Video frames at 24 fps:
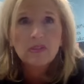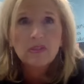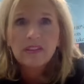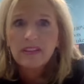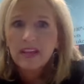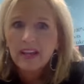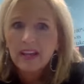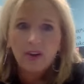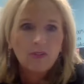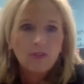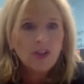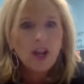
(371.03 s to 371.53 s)
that
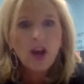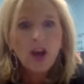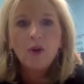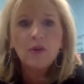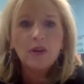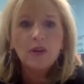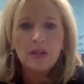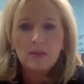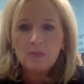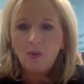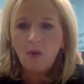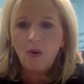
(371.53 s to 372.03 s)
they don't know
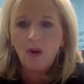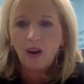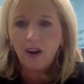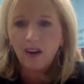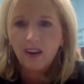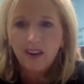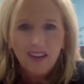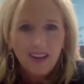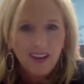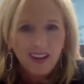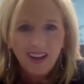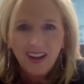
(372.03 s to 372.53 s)
anymore.
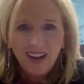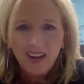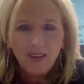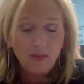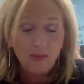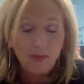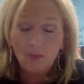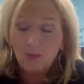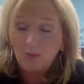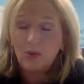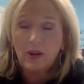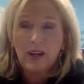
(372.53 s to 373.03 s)

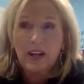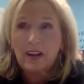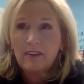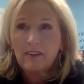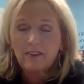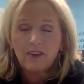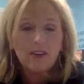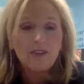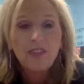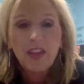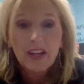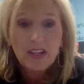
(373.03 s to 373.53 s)

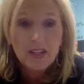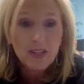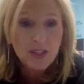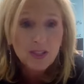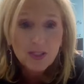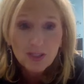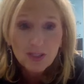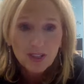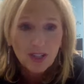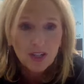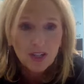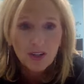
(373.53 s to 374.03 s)
Whatever. They
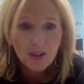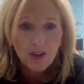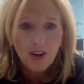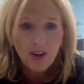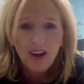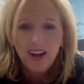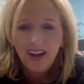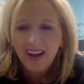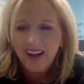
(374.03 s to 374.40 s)
used to,